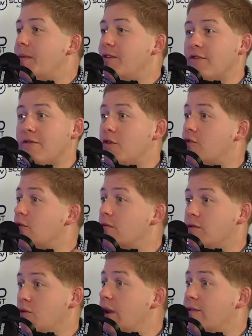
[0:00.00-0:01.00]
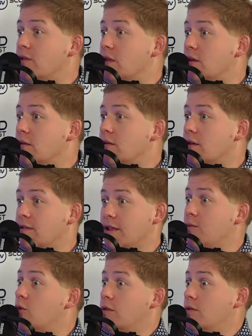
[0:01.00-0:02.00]
me just start doing everything because he
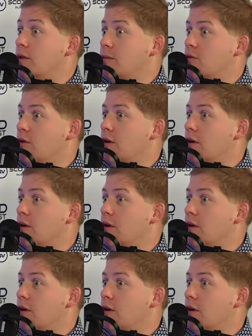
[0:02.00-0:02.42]
didn't want to do it anymore.